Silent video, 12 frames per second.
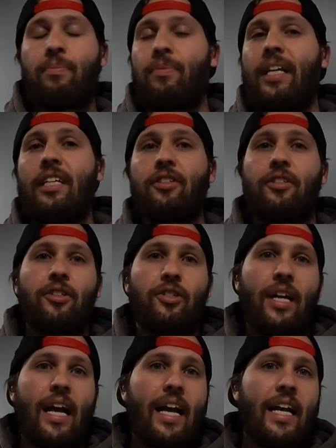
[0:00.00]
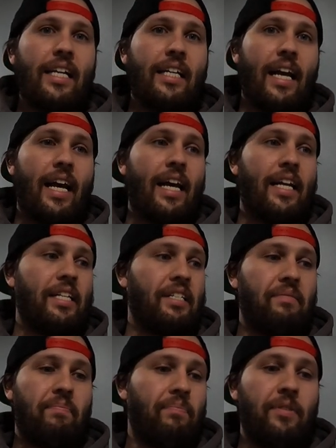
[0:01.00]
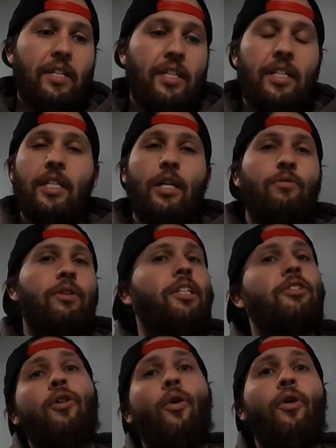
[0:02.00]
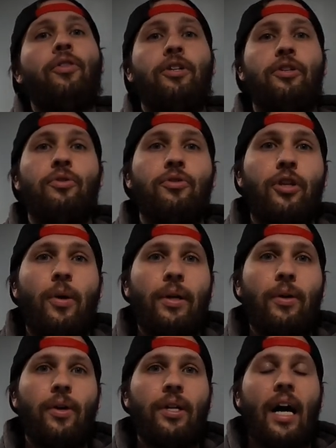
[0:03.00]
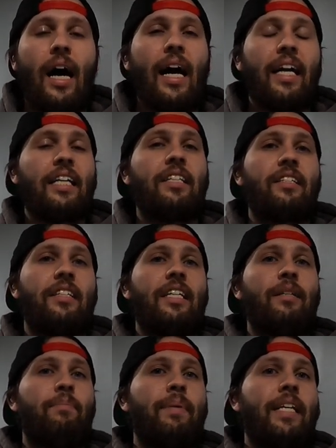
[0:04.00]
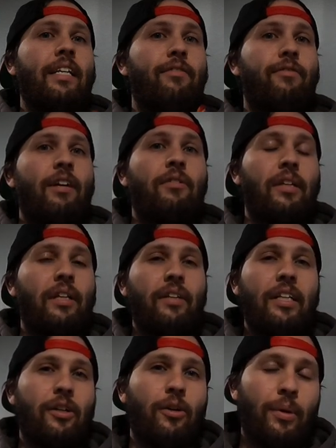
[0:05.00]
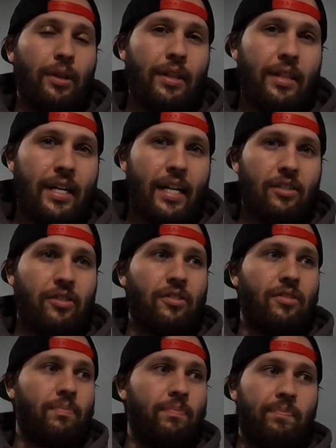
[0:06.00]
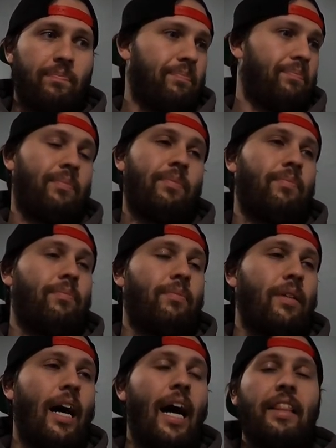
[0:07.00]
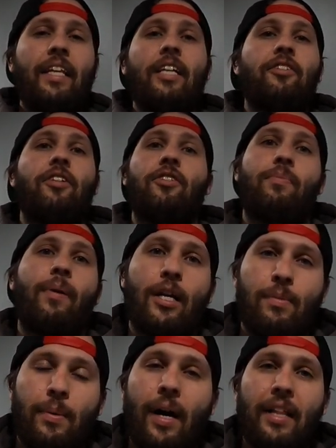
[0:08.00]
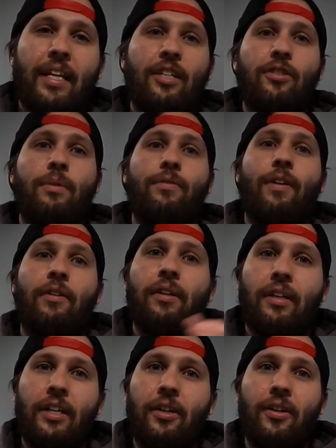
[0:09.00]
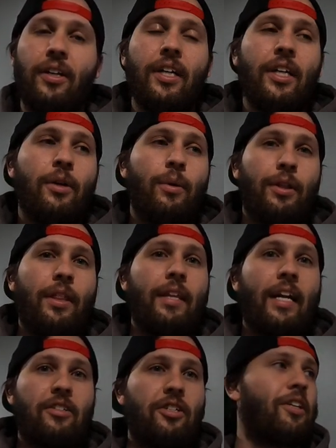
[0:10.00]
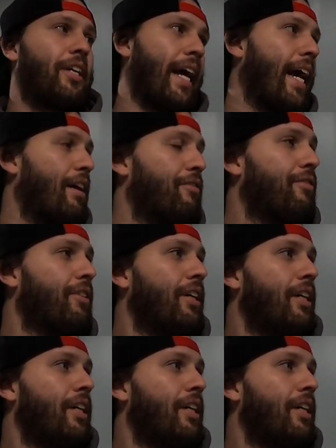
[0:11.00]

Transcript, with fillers: some things they're saying and you know, really just all the news going on, I could see it being federally legal within the next I think it's going to surprise people. I think it's going to be federally legal within the next year and a half.